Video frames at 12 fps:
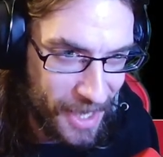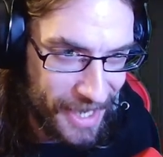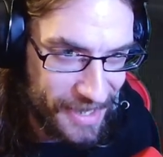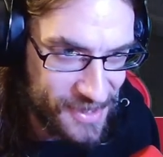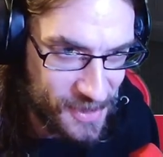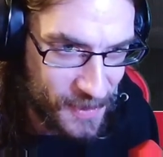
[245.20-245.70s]

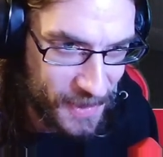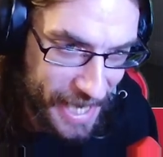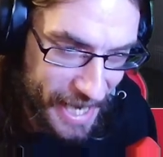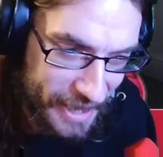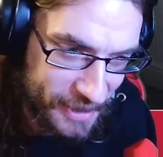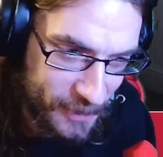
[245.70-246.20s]
right into an
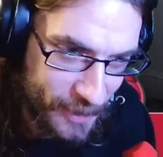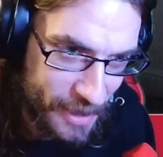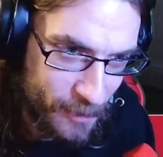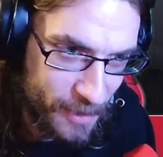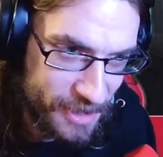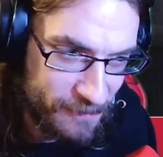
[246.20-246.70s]

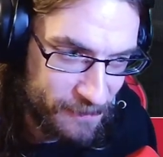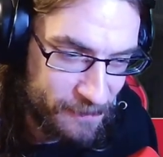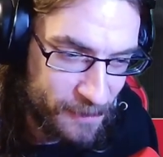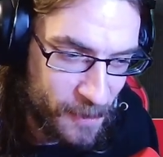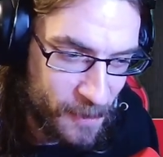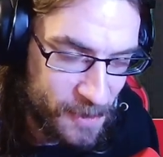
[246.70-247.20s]
alleyway with a
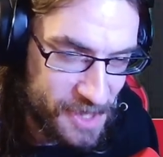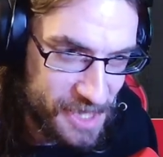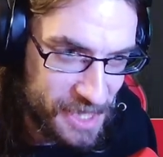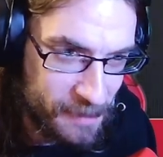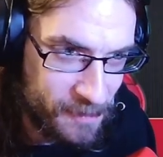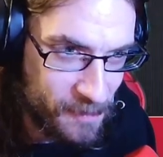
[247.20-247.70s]
full
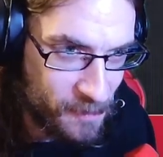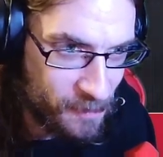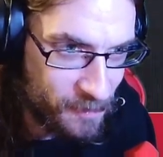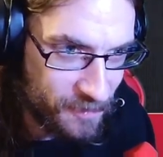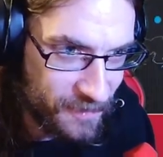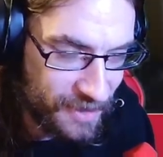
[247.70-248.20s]
team.
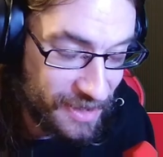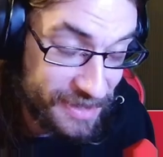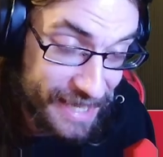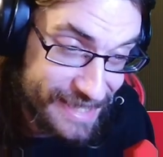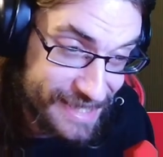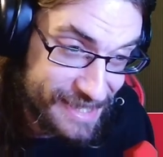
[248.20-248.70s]

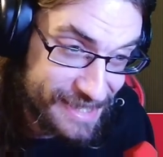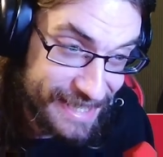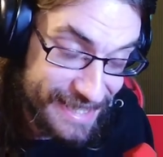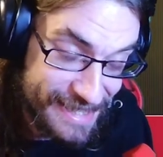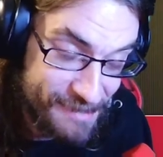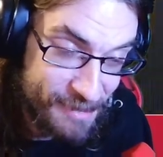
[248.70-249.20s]
That's
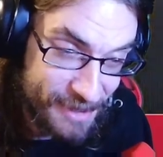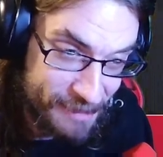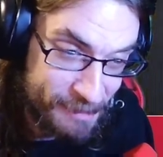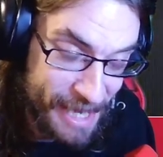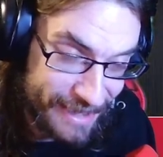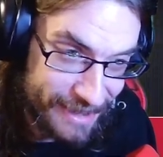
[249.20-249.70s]
that's pretty
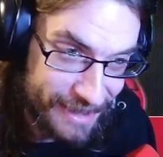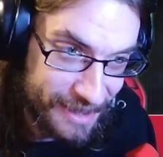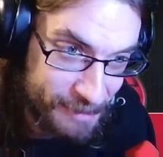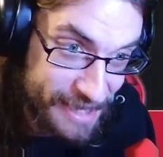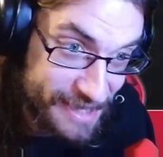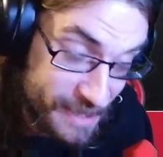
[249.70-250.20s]
bad
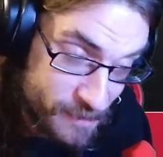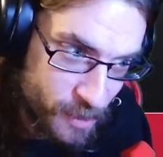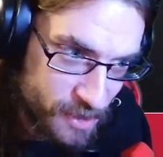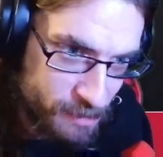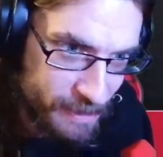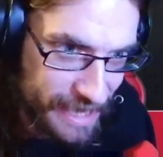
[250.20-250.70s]
luck. My team's
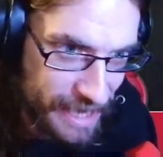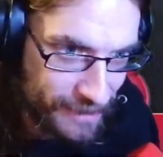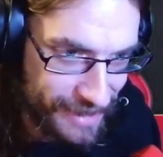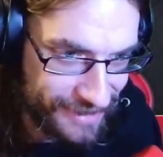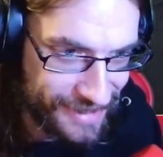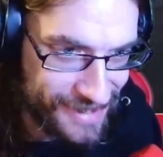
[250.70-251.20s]
with me now
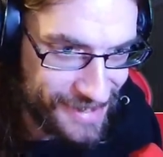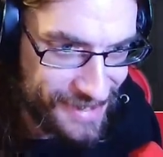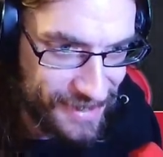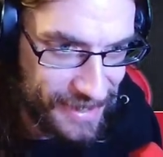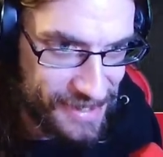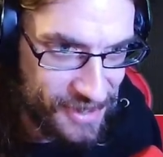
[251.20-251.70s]
at least,
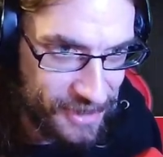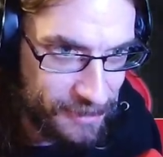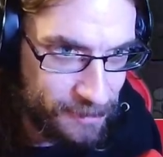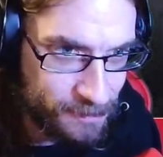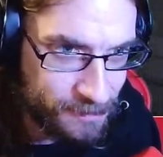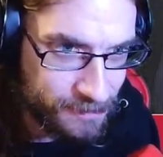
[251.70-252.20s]
so that's good.
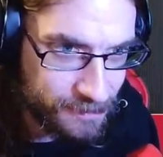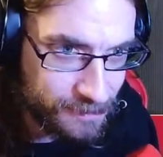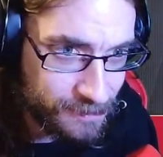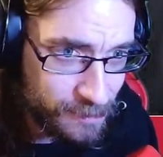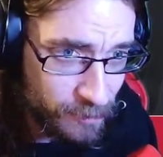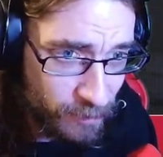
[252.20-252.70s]

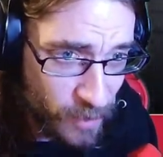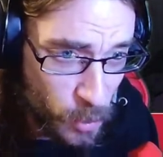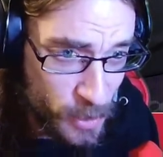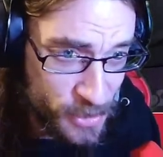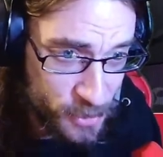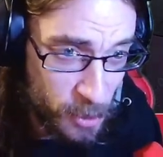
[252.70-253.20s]

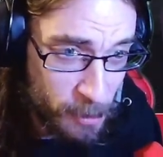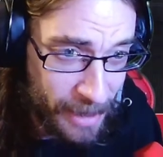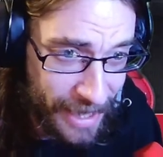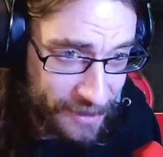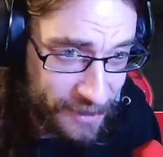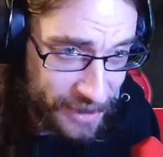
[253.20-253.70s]
Ooh, he threw a
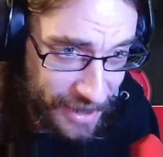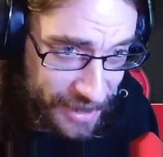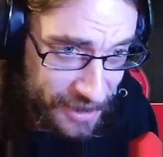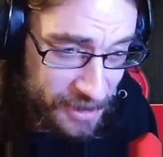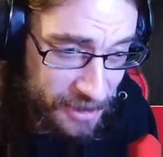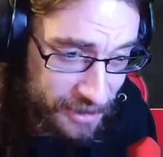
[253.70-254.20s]
mine. Okay.
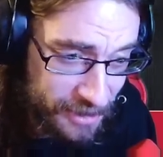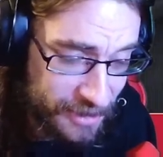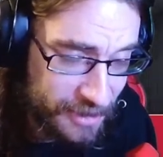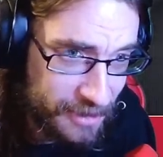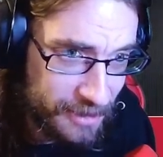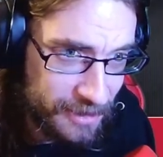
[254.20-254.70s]

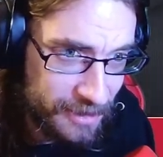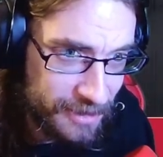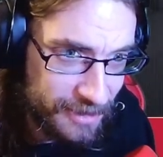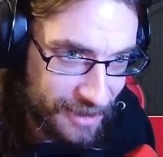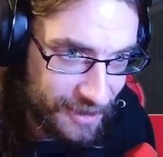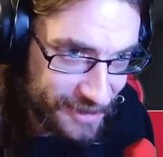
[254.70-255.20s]

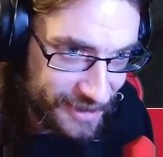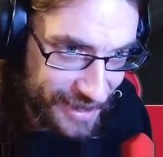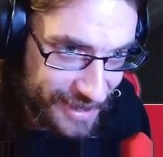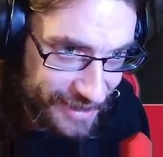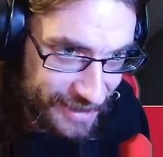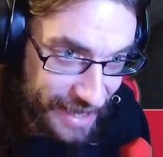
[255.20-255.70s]

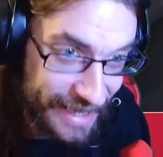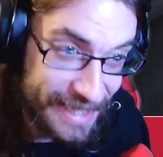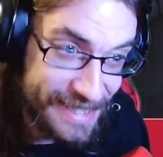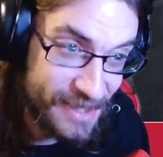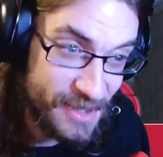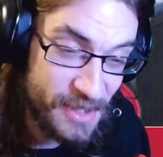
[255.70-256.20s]
Okay. I
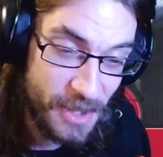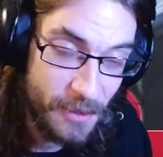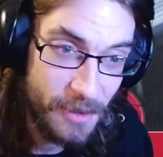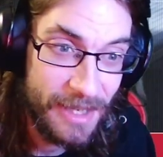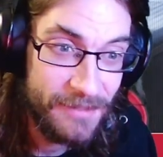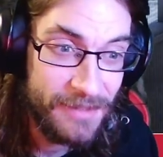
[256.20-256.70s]
gotta tell you though,
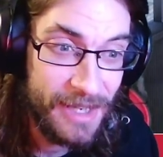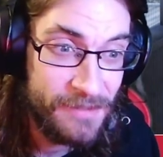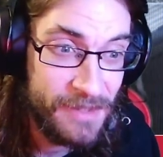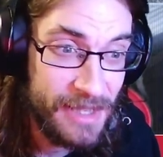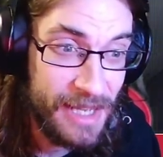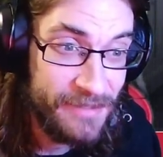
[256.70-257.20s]
I've
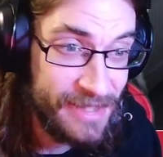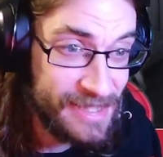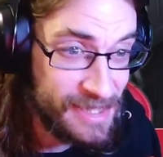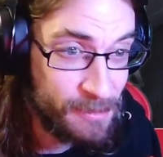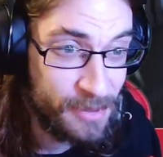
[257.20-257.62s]
I've, done, I've had some